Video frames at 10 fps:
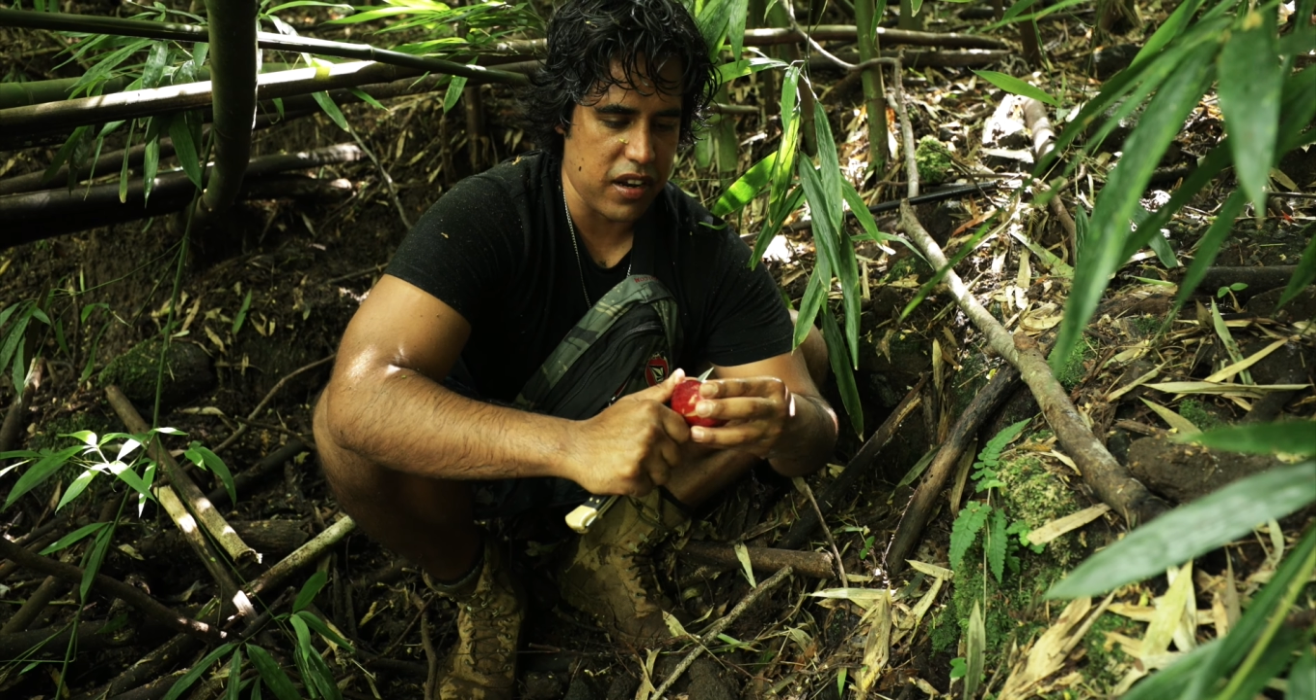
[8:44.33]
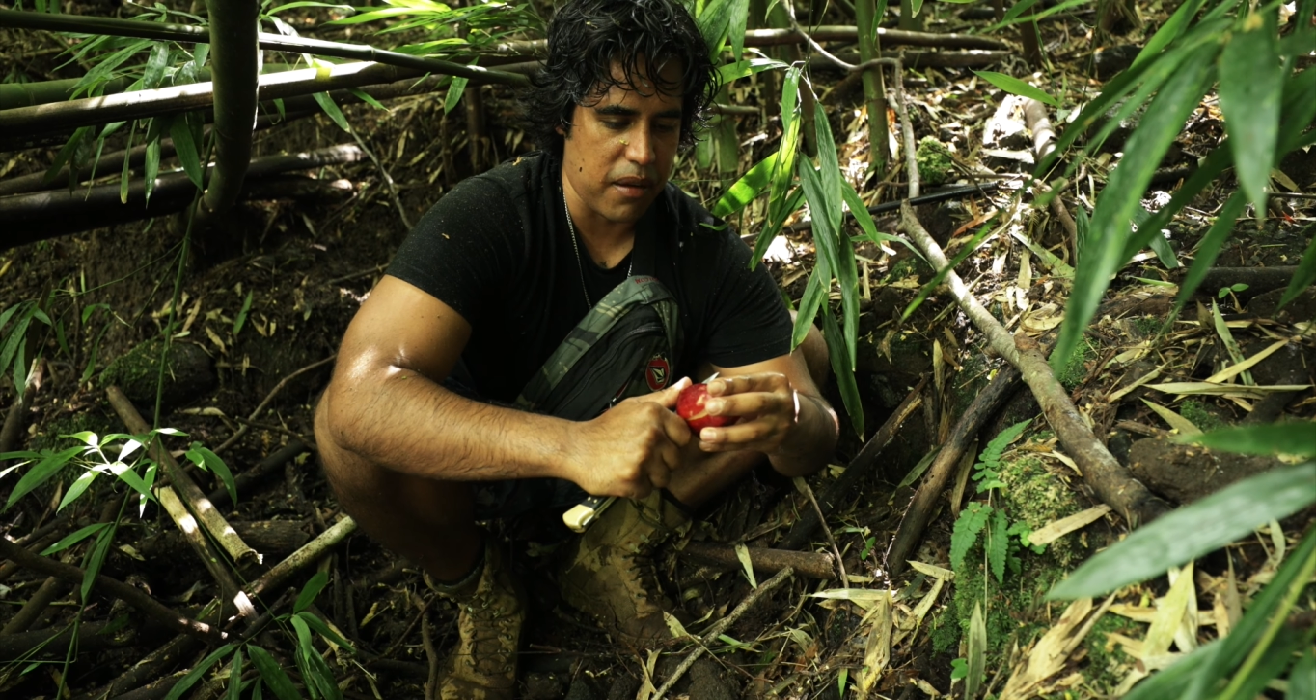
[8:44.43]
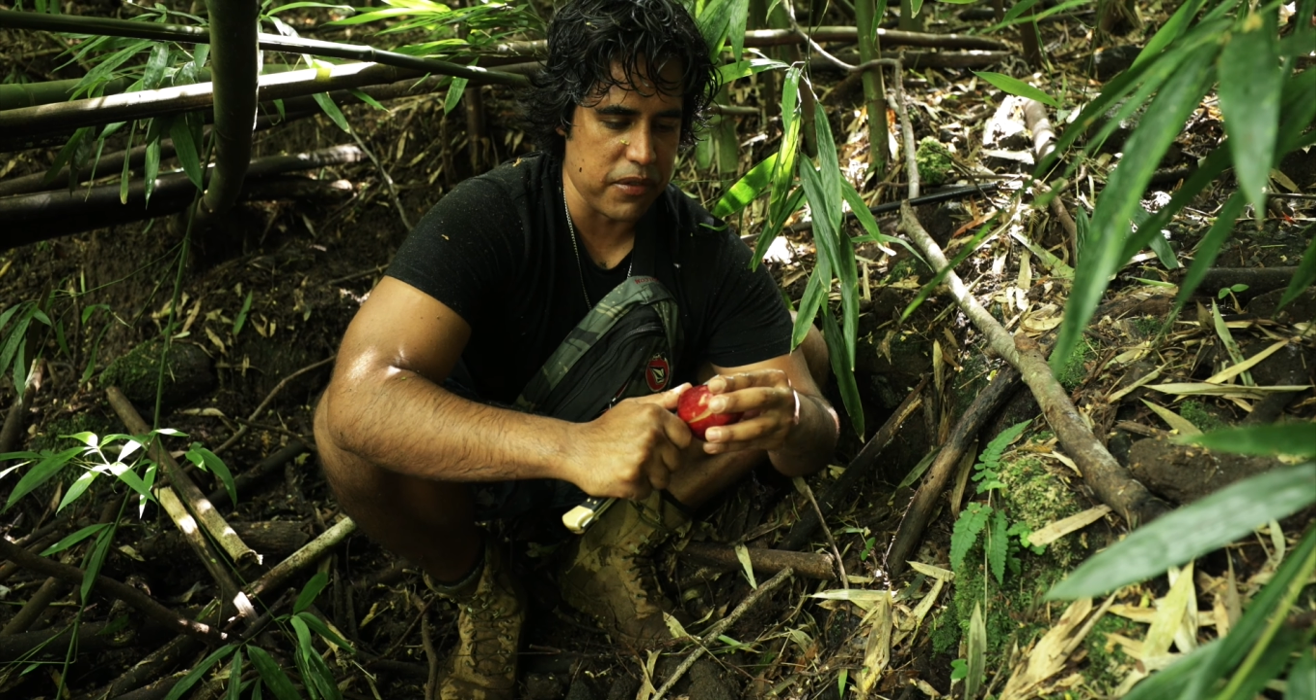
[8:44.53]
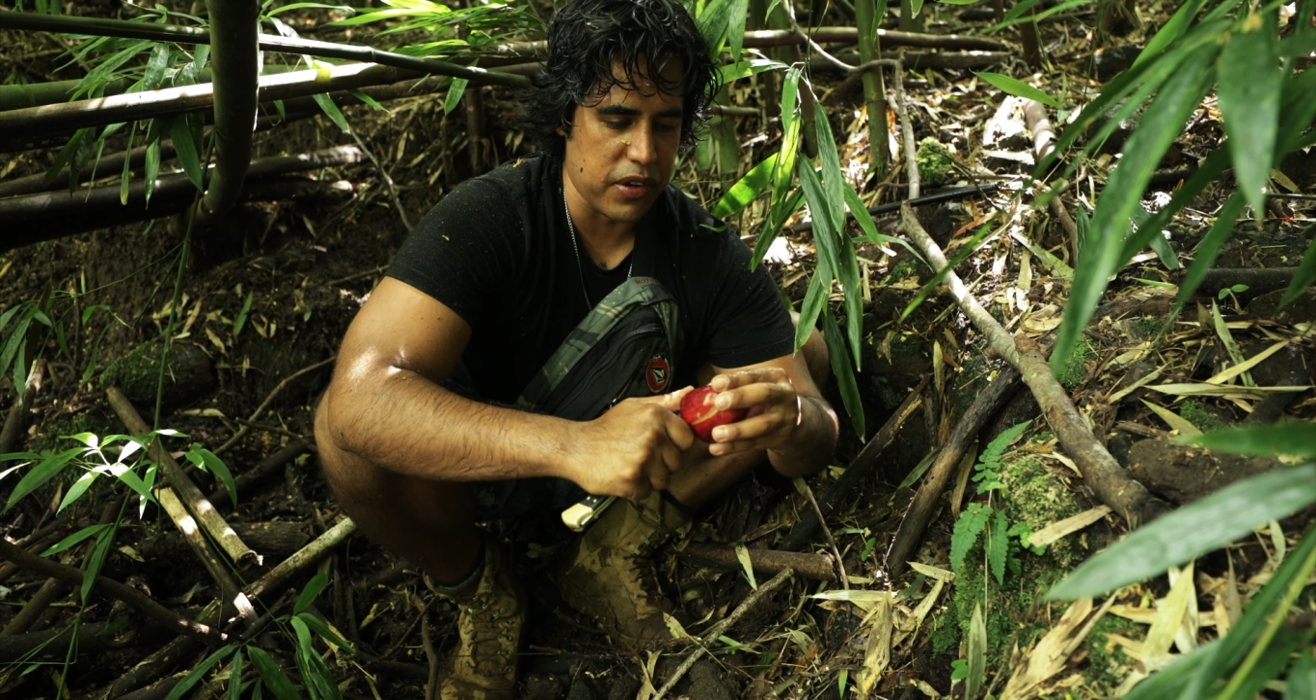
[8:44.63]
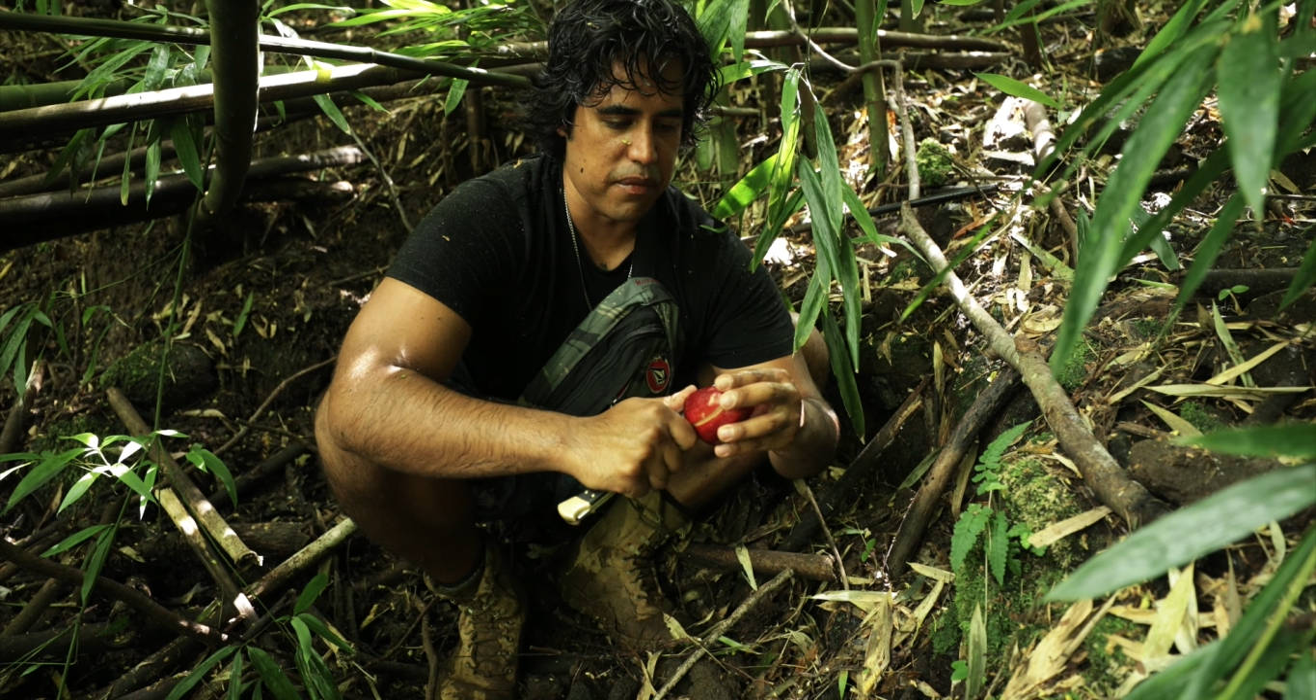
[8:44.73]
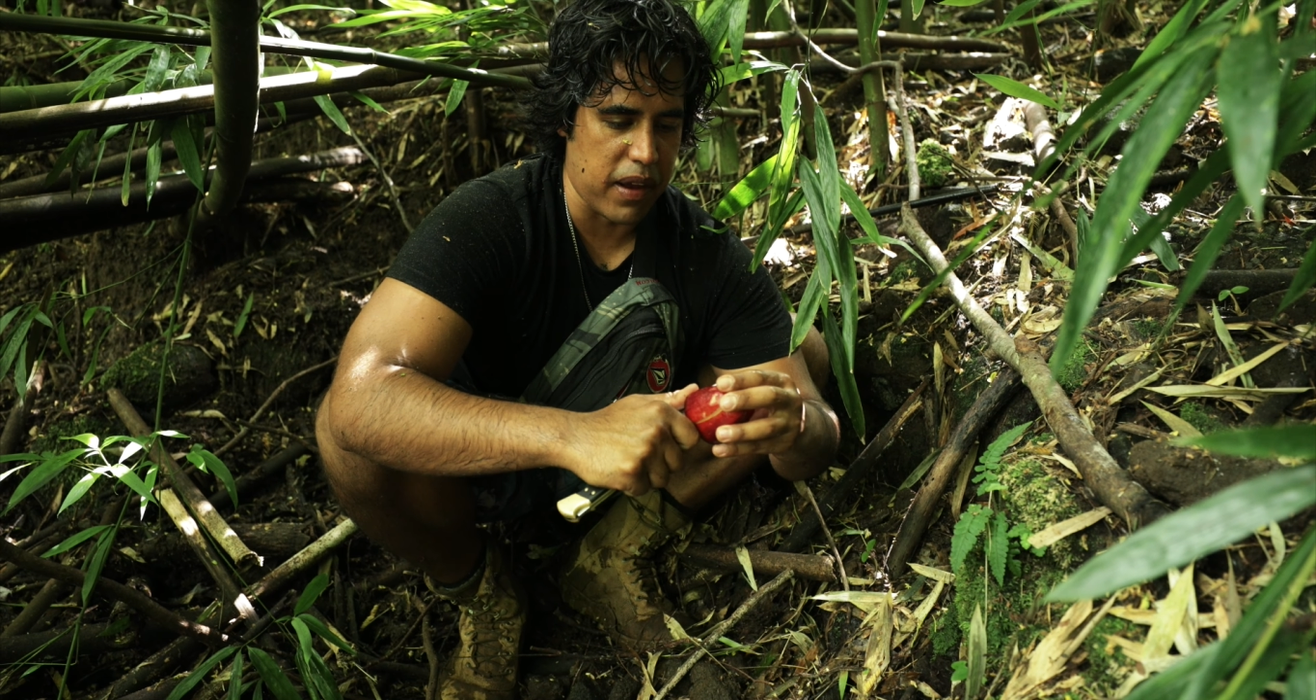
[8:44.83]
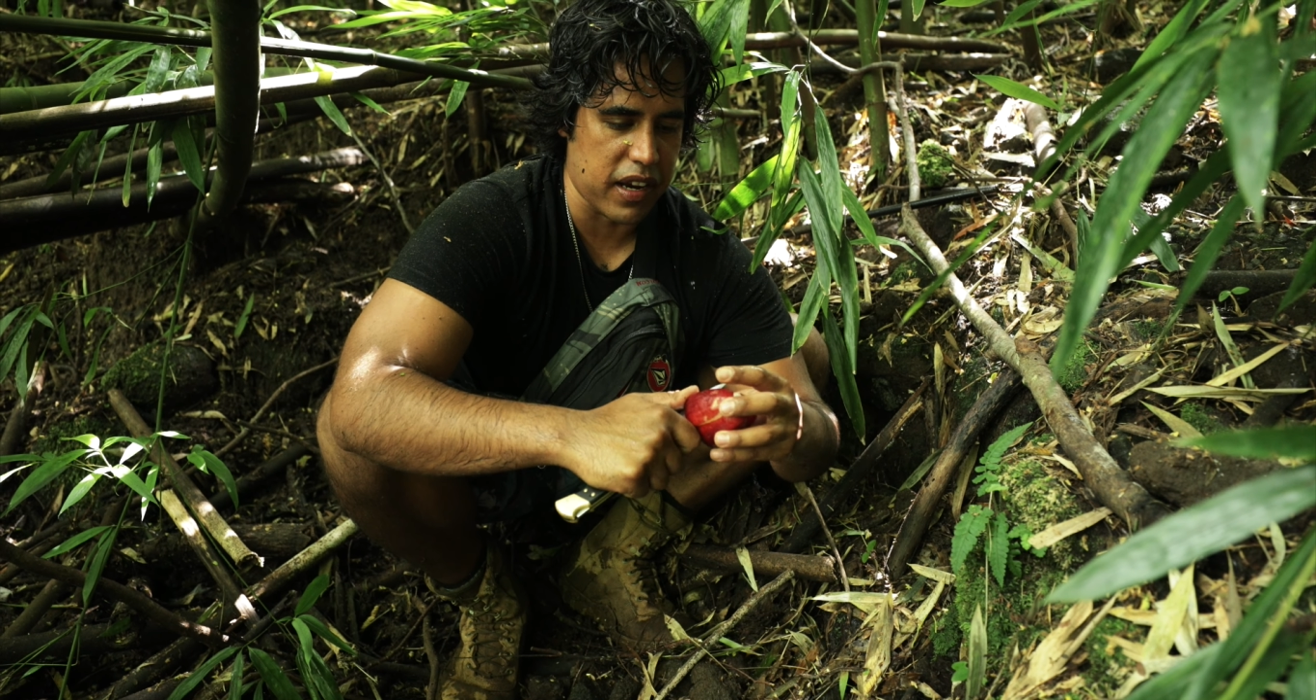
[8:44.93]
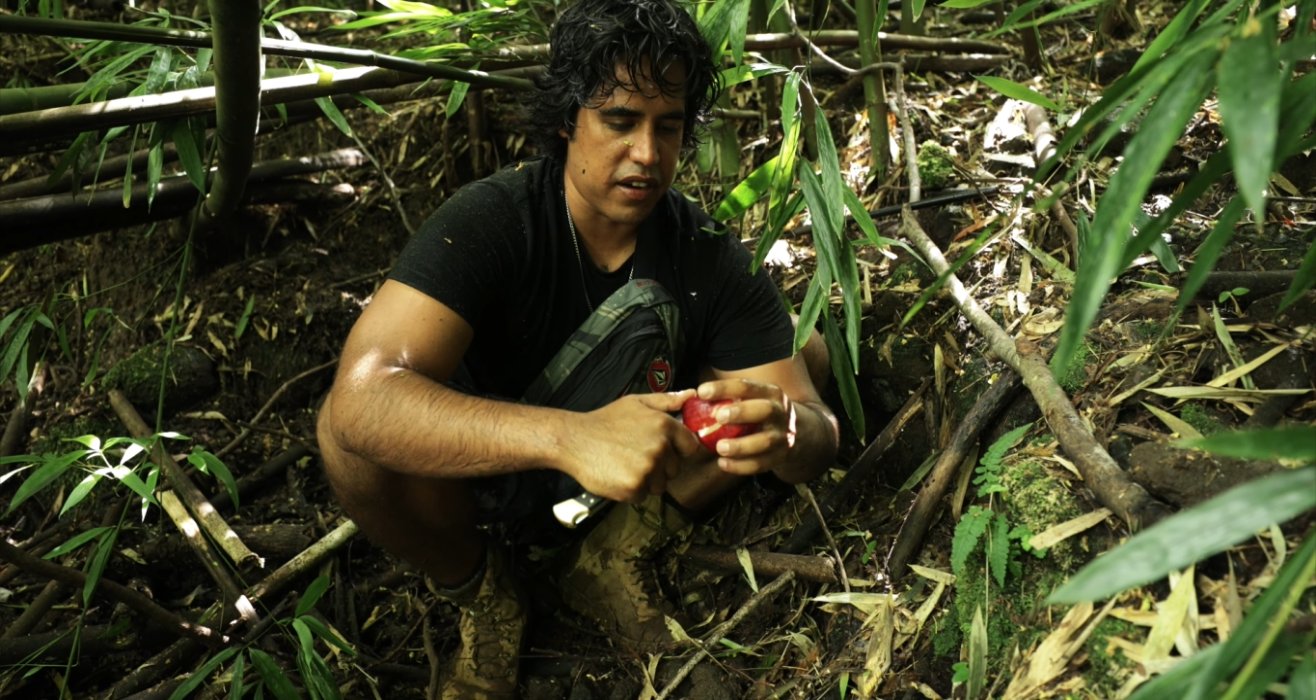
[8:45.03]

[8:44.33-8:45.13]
I'm doing back